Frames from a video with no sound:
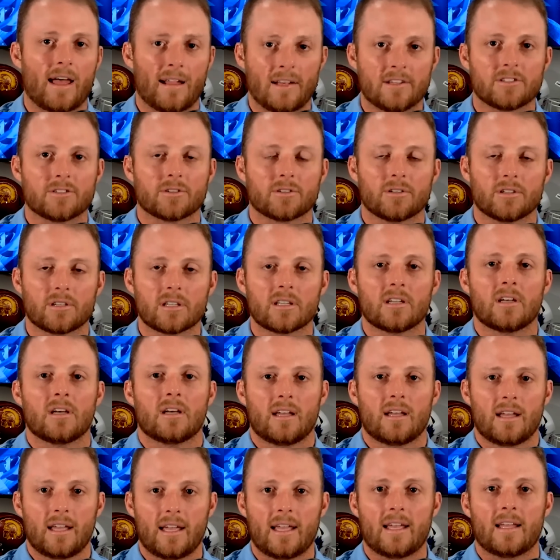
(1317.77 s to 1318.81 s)
entered
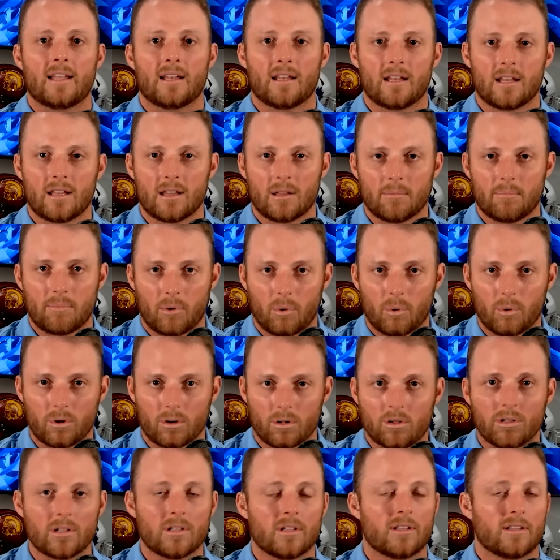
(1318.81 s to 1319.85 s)
in the
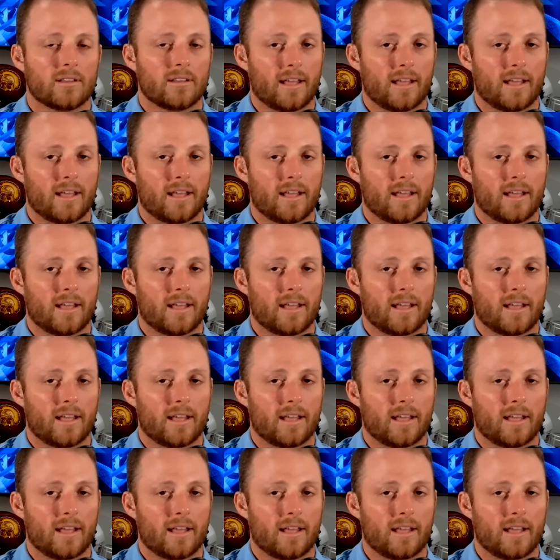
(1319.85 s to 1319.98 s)
portal.